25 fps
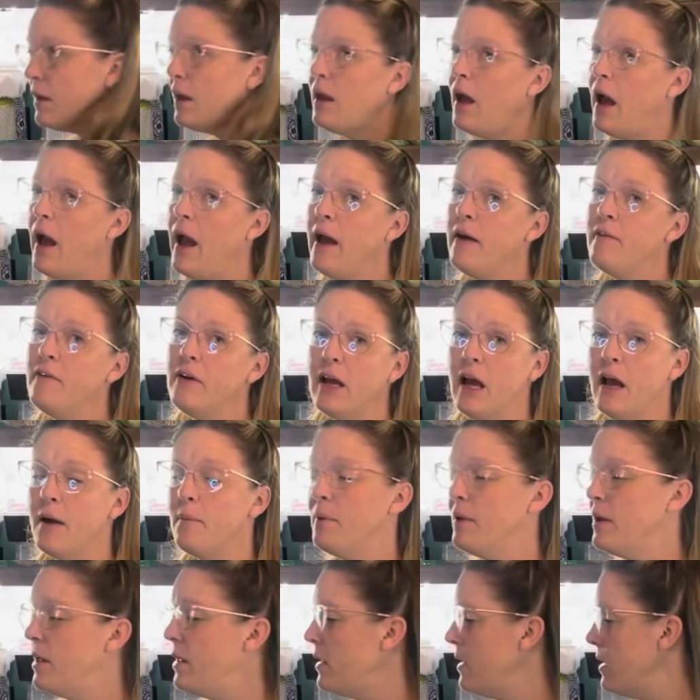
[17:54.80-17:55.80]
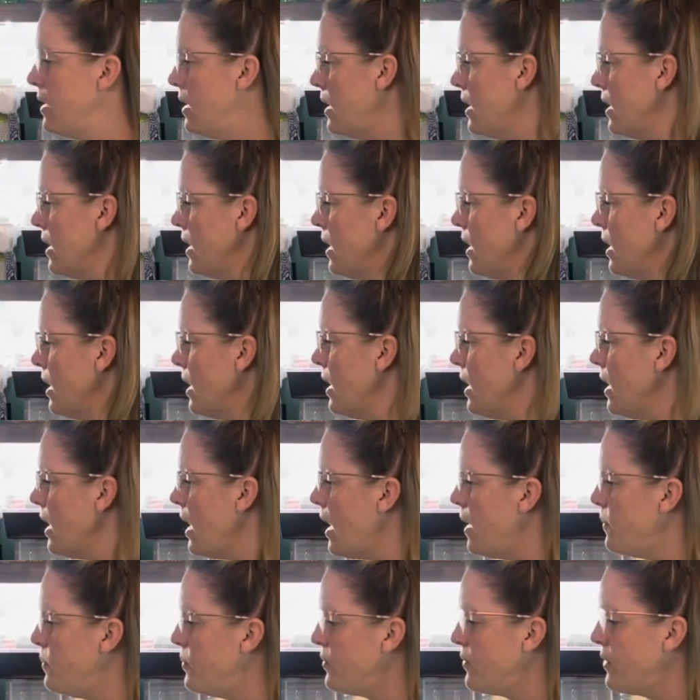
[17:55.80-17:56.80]
I have a couple
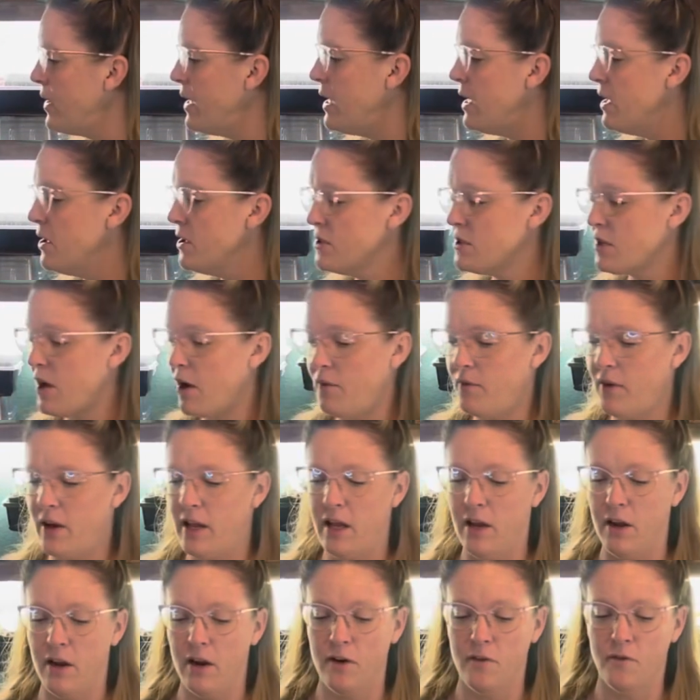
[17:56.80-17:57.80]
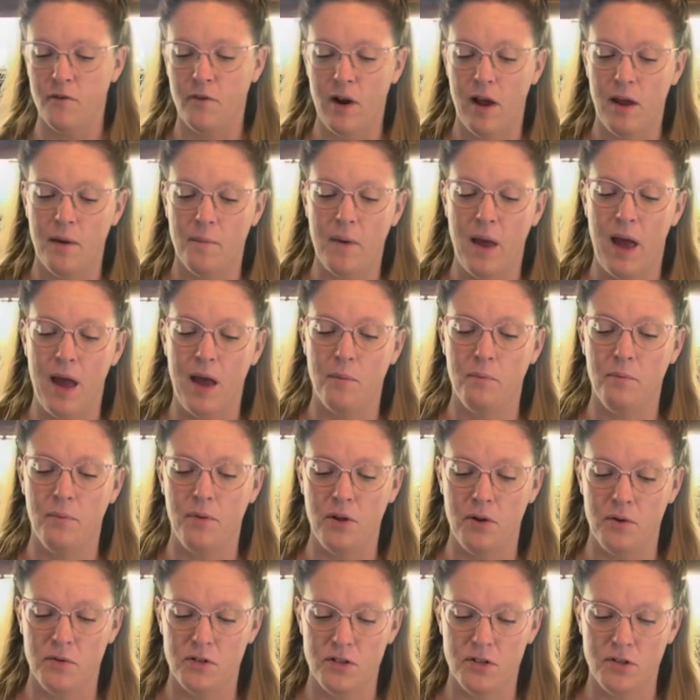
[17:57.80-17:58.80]
of perennials over here from
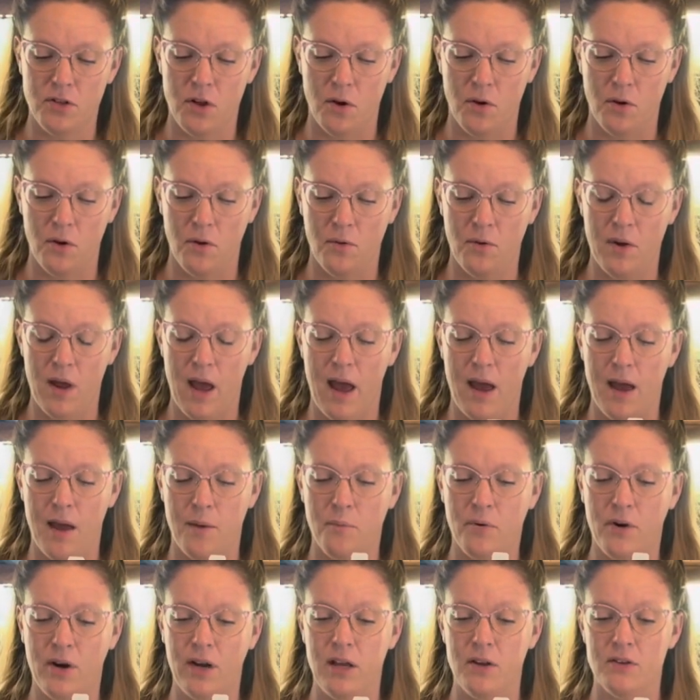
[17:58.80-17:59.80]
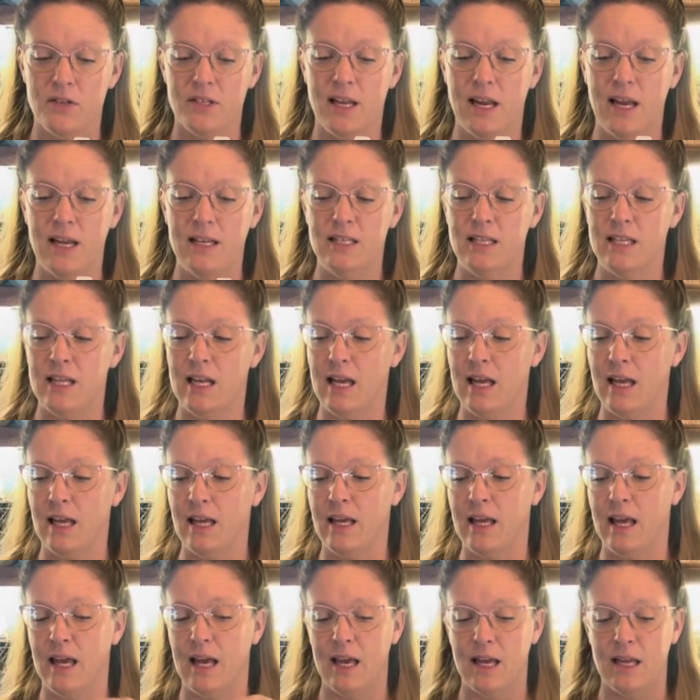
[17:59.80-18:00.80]
Bluestone Perennials that I
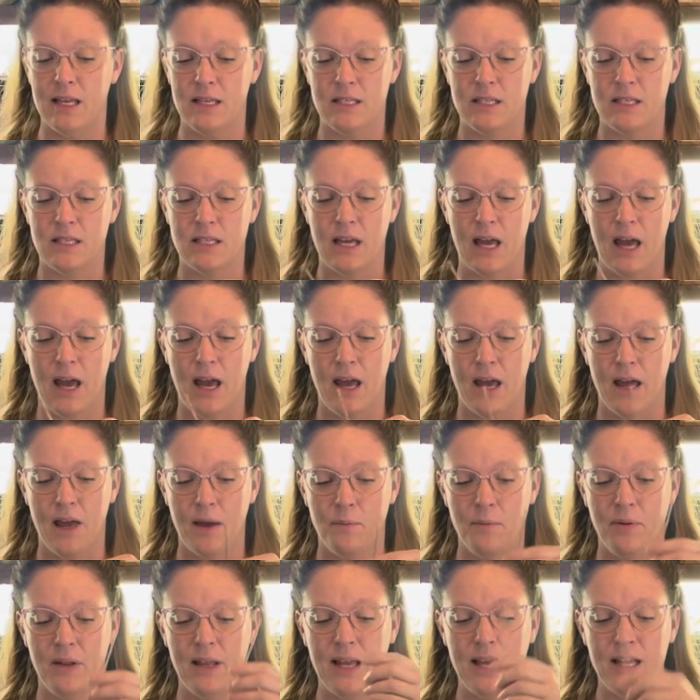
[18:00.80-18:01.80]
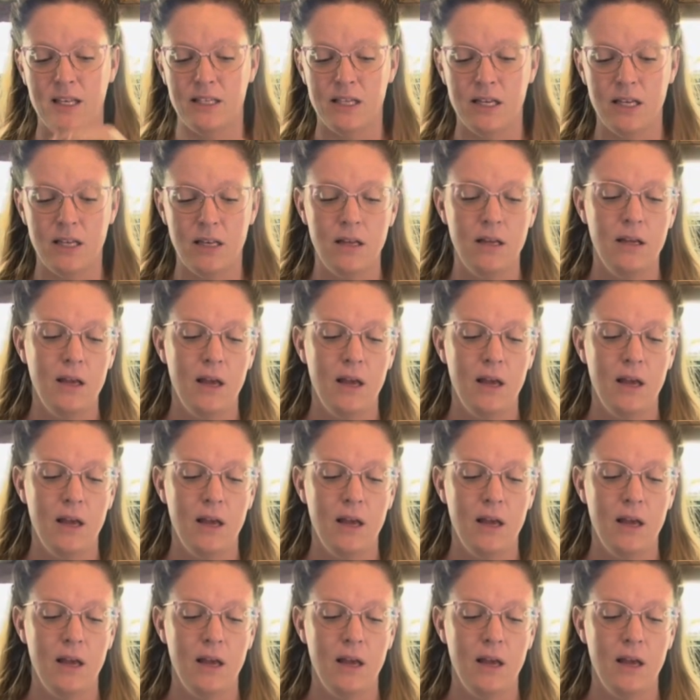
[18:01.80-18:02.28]
didn't get planted.